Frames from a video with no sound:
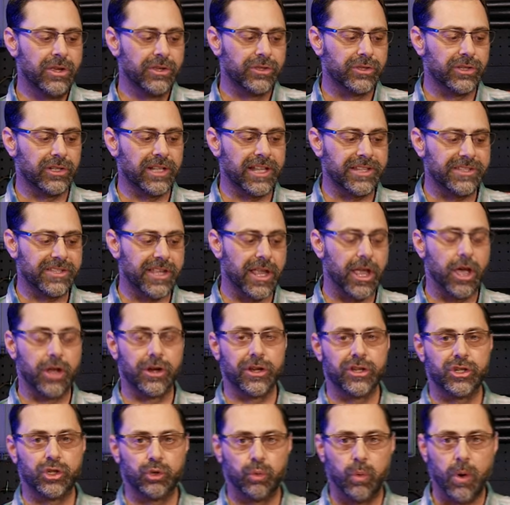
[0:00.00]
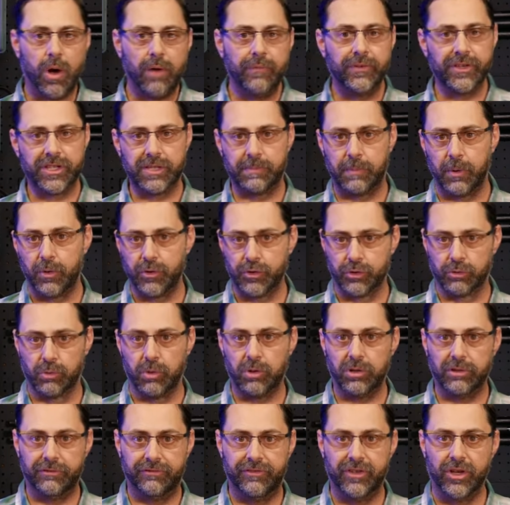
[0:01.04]
So let's say on a twelve exposure
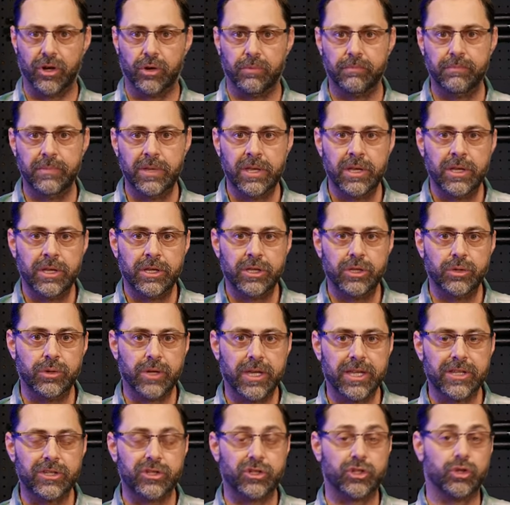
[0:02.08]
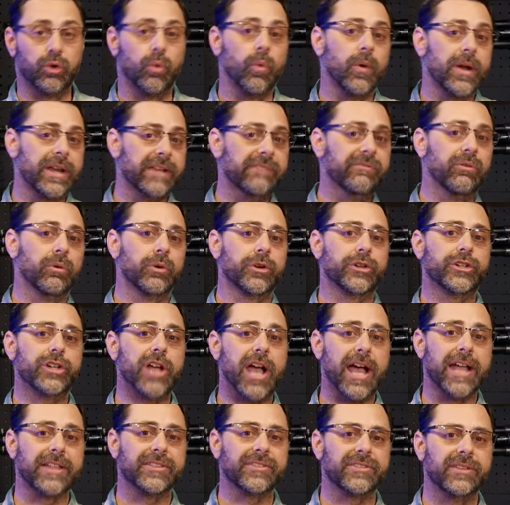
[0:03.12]
roll of film, you get twenty-four
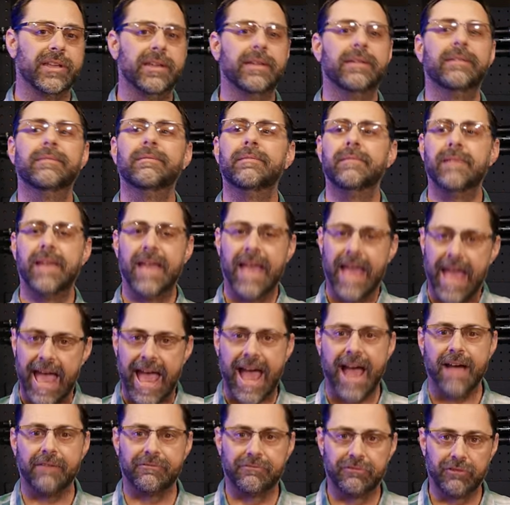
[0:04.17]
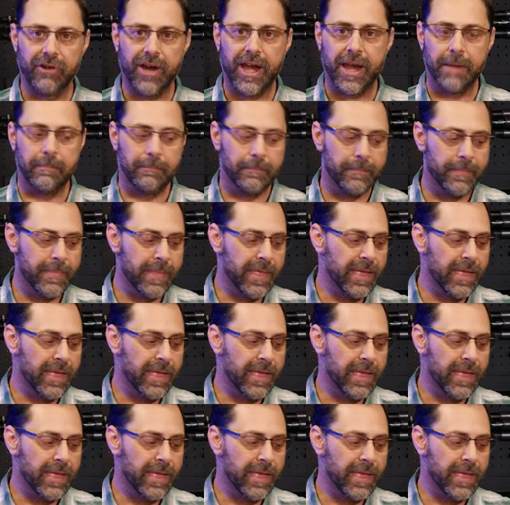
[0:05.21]
shots, half frame.